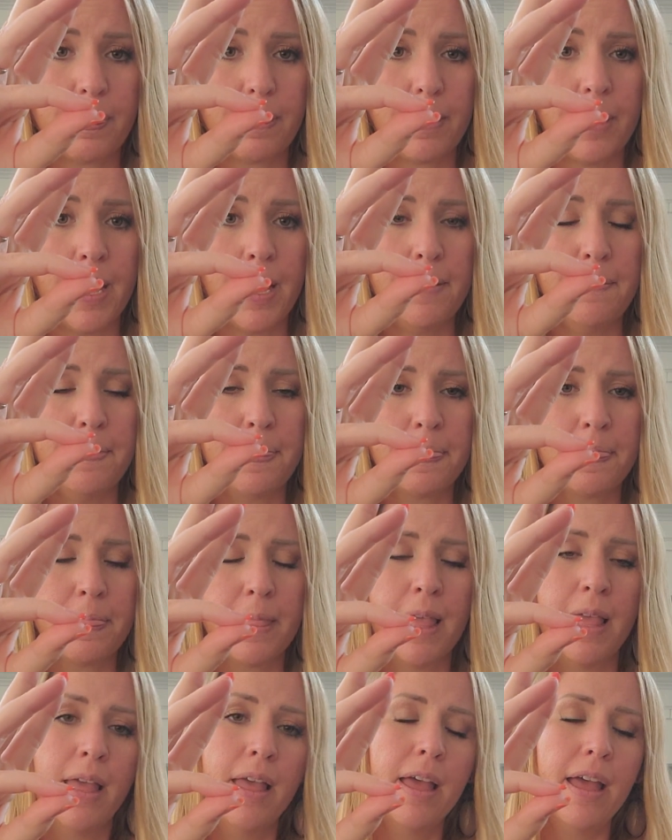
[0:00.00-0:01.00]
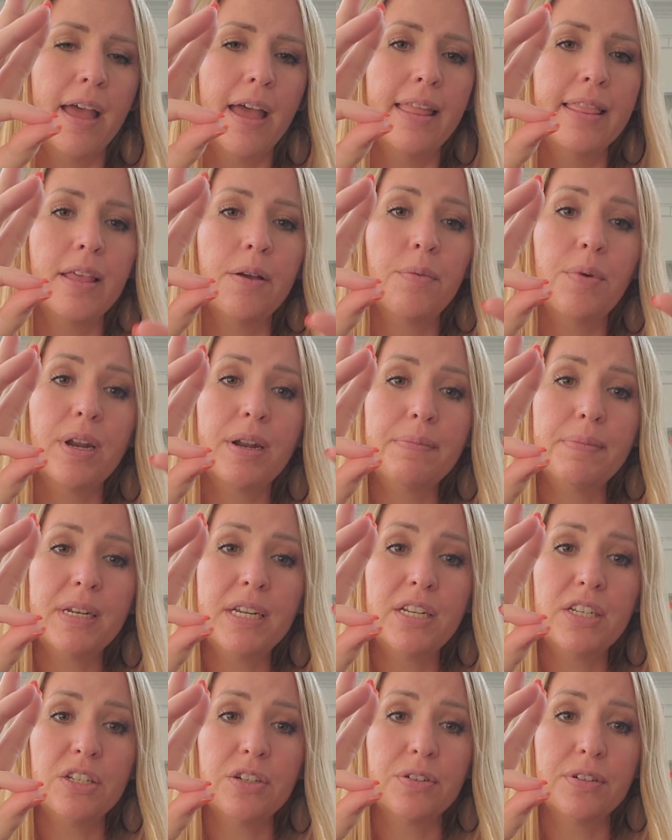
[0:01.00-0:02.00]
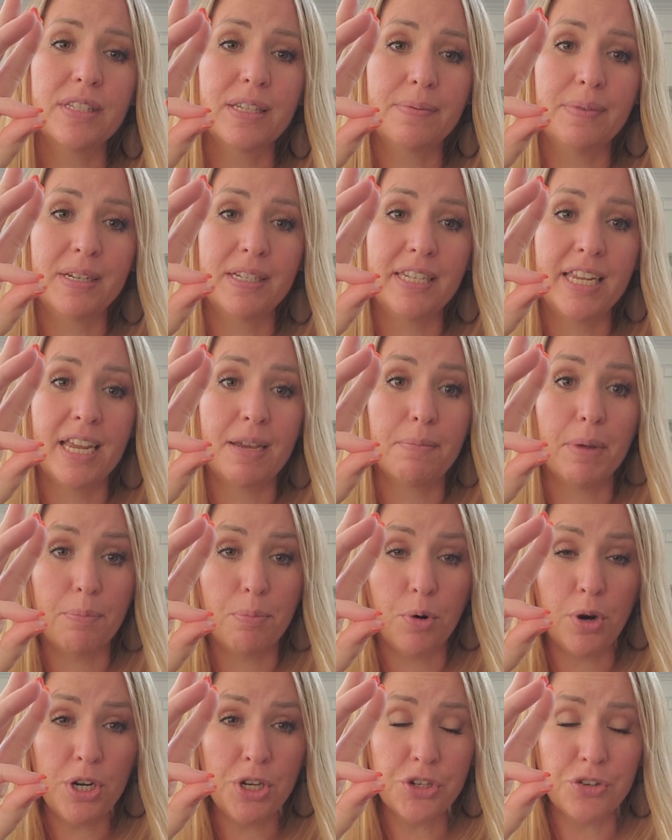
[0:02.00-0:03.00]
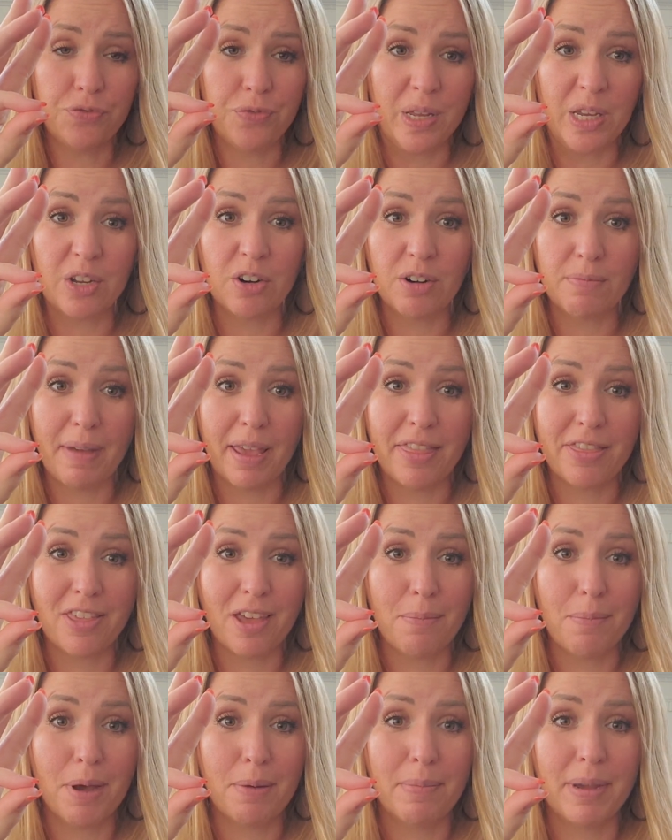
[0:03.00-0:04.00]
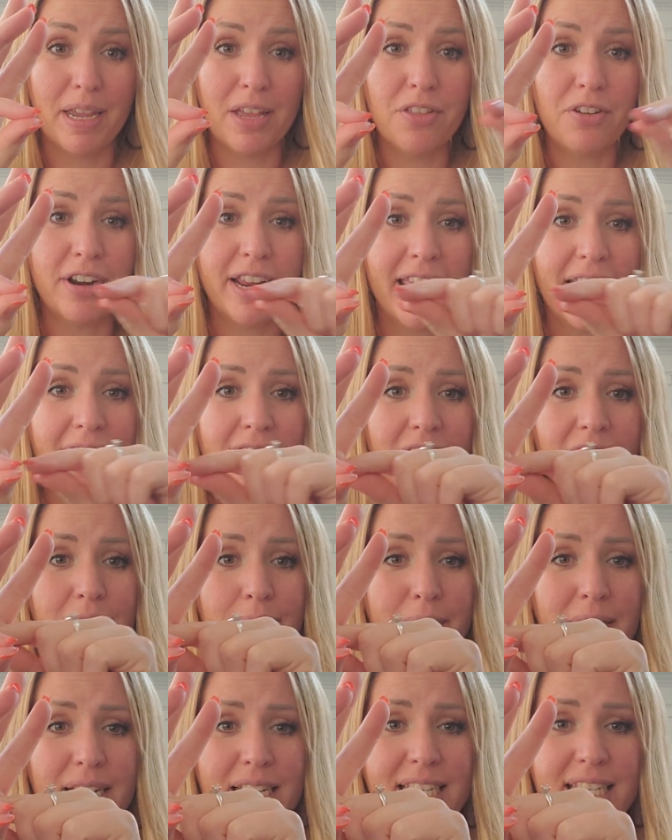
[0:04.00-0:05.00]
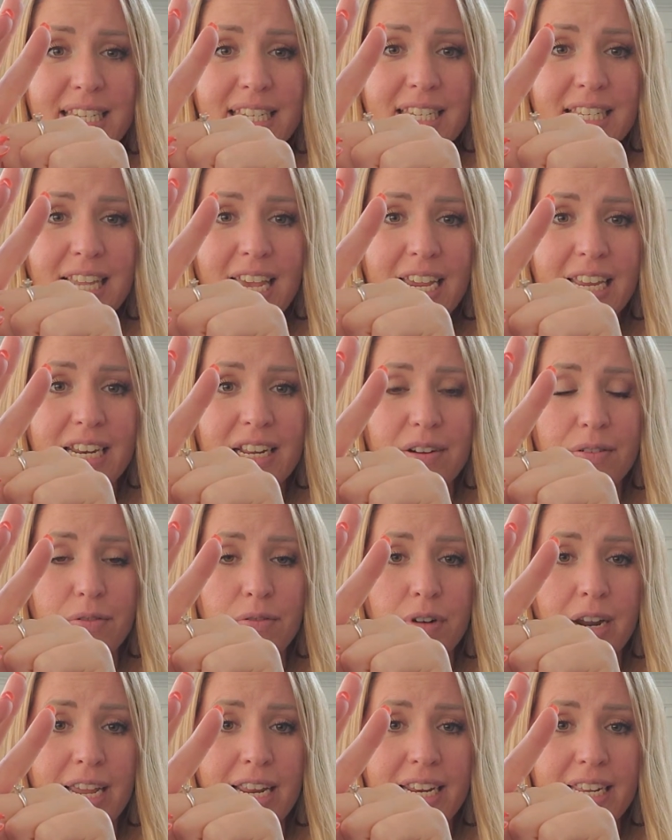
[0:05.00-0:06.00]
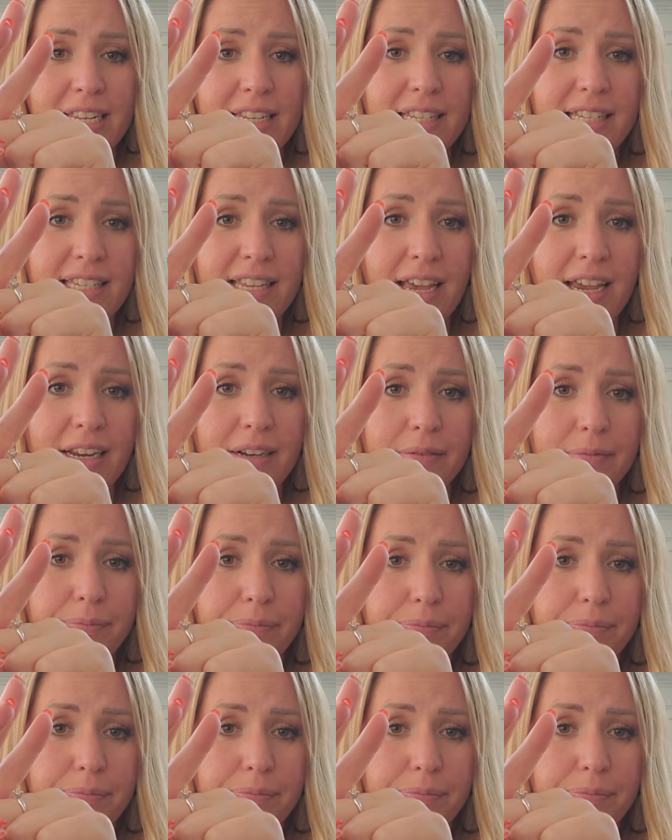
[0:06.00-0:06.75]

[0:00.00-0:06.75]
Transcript: Okay. And then what I'm going to do is I'm going to take my pointer finger and my thumb on my other hand, and I'm going to slide it right inside.